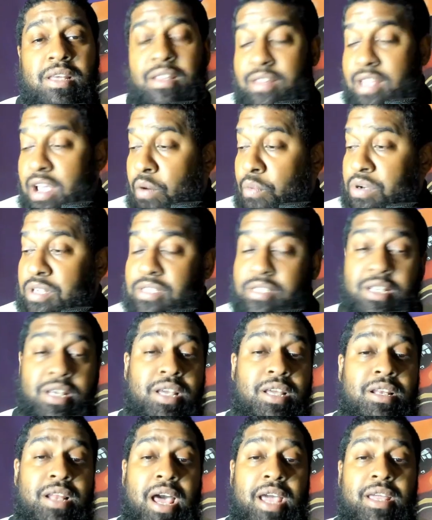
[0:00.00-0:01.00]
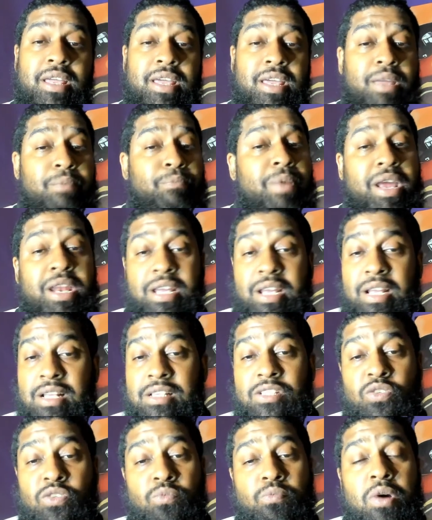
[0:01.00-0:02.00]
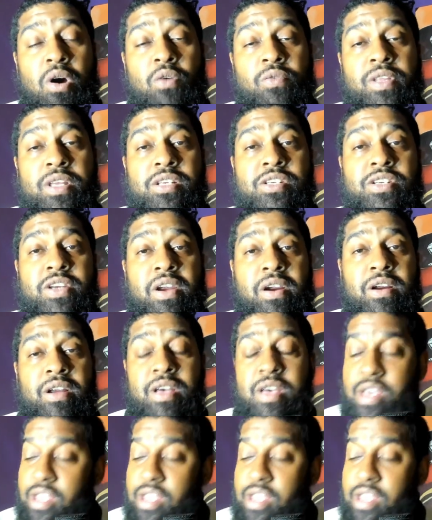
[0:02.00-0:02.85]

That would have seemed like he better get the Super Bowl this year.